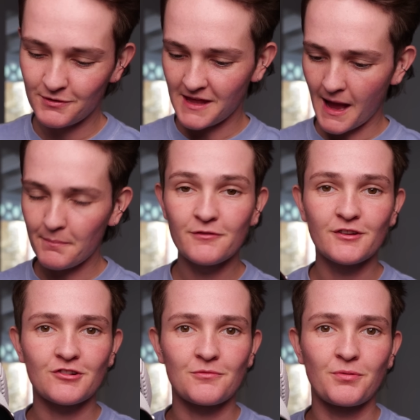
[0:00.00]
with the Apple
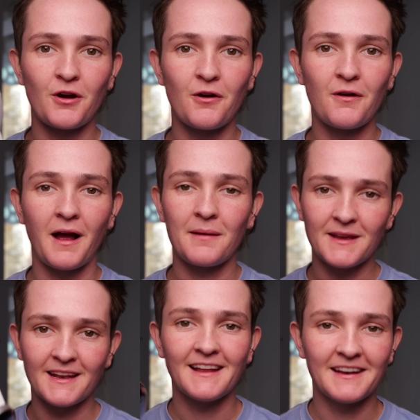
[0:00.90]
Vision Pro, I
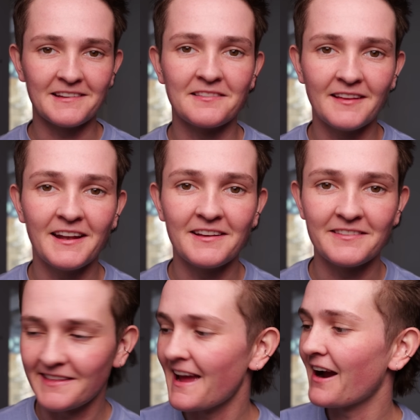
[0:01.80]
mean, it
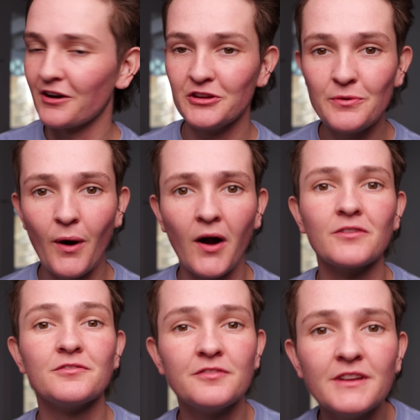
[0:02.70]
is there. You are
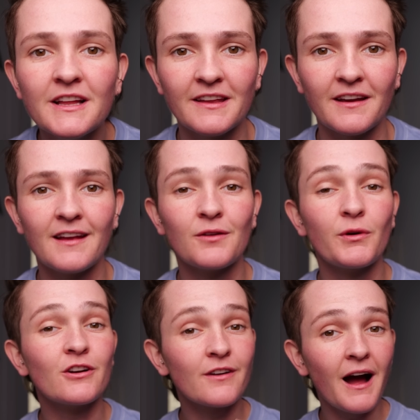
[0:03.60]
feeling it. And
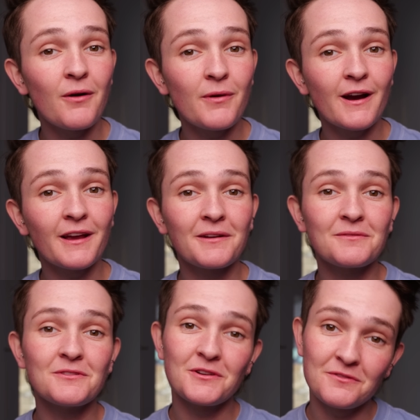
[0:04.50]
when you're not wearing
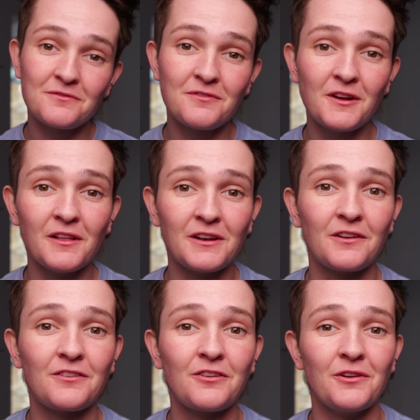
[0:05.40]
it, you're feeling
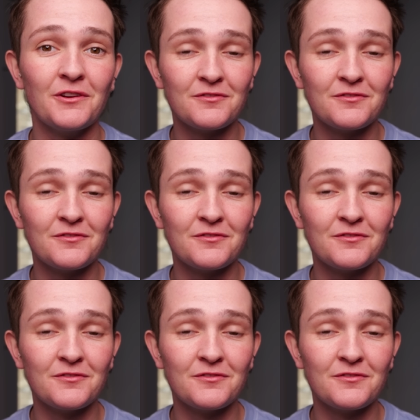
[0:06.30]
it too. You're